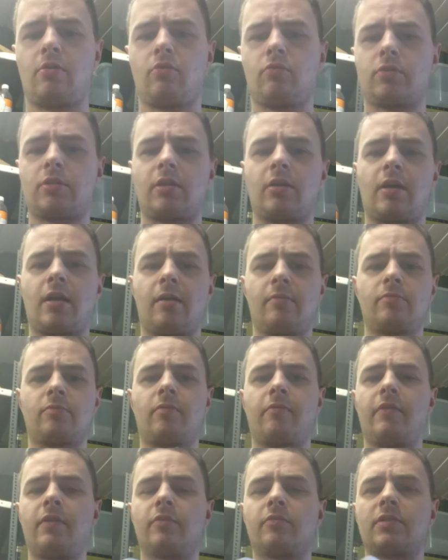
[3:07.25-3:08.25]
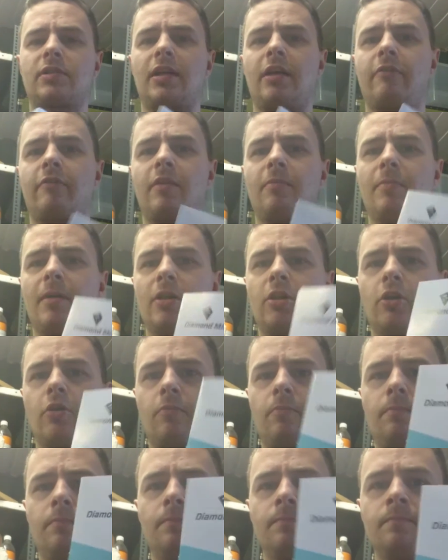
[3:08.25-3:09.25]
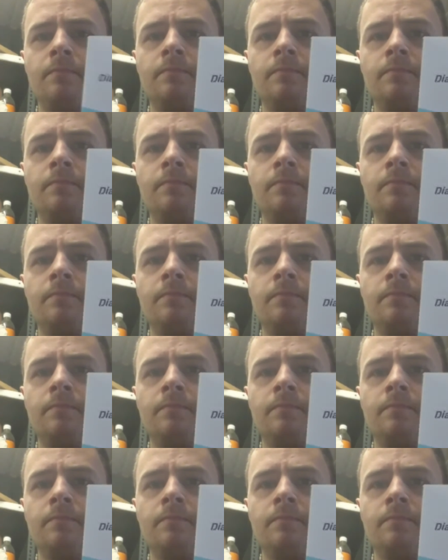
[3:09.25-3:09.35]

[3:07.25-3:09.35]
Also comes with a little safety manual